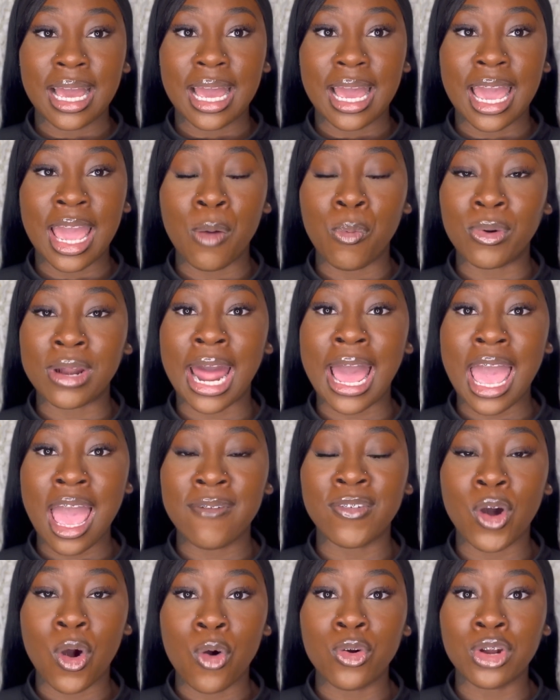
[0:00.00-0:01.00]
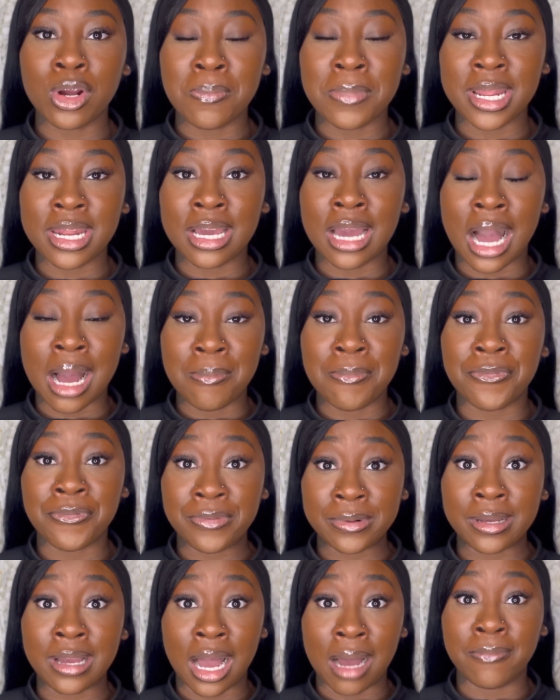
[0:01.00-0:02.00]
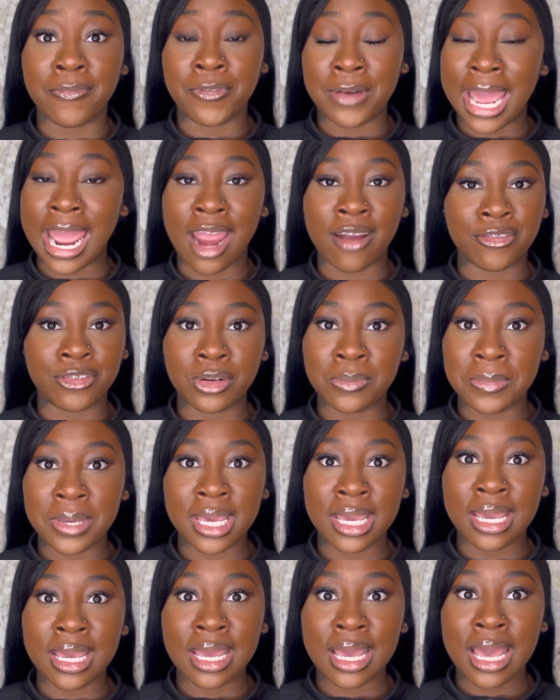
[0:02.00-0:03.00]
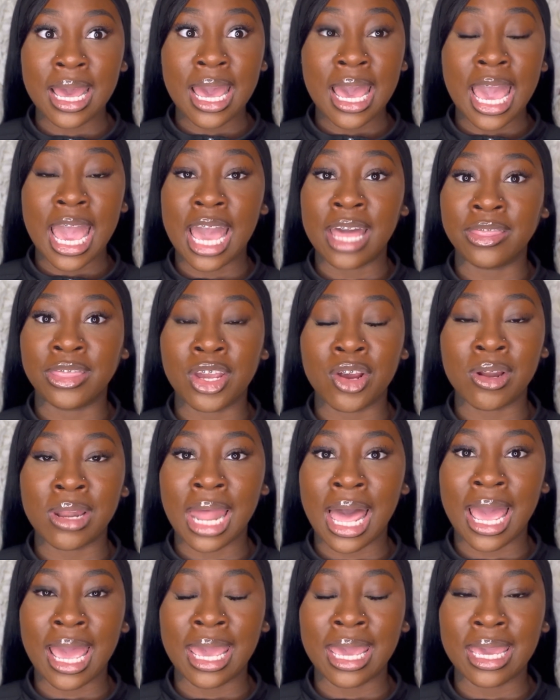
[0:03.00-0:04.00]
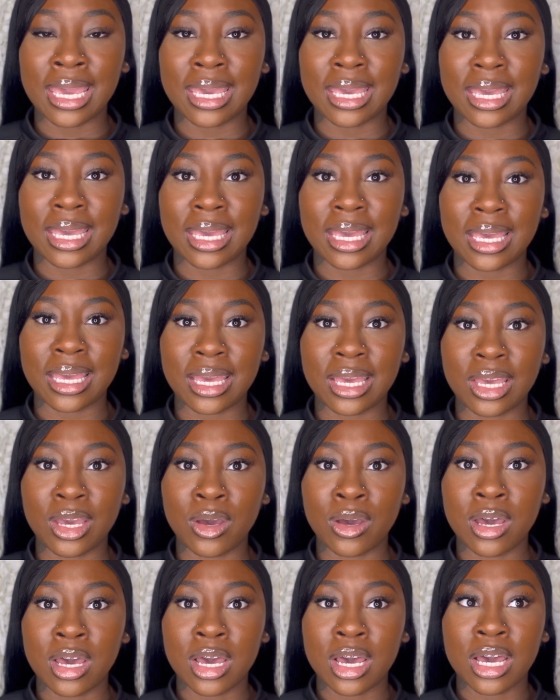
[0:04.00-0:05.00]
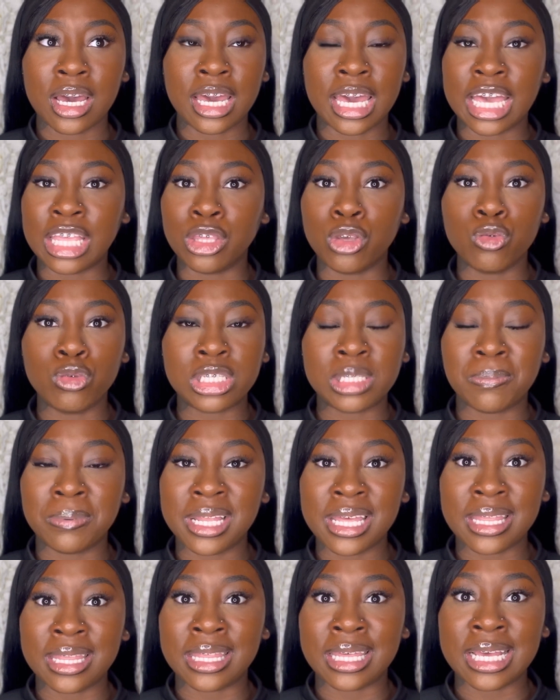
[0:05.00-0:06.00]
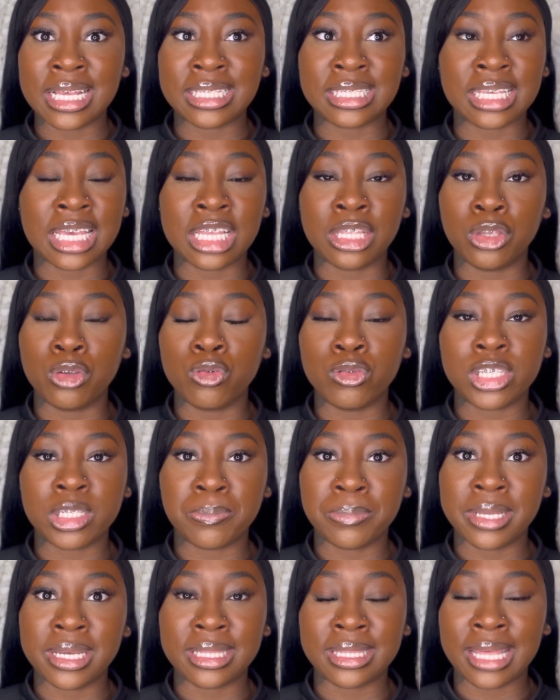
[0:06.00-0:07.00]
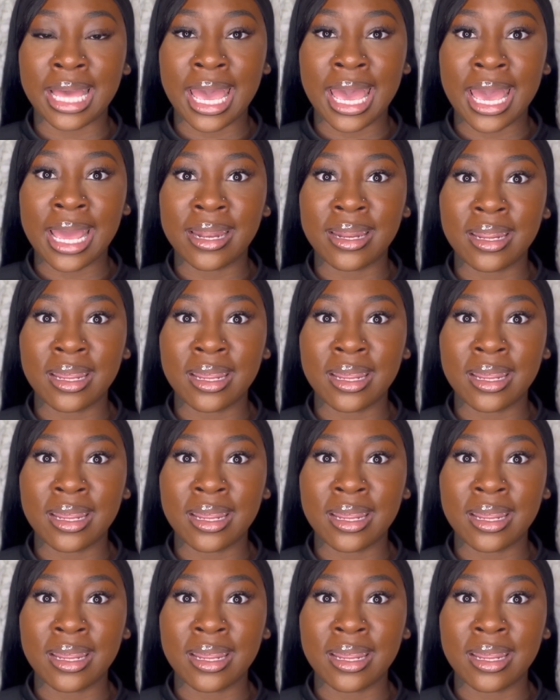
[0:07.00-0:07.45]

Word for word: And when I have older men come come after me, and they're like, "Can you split this? Can you split that?"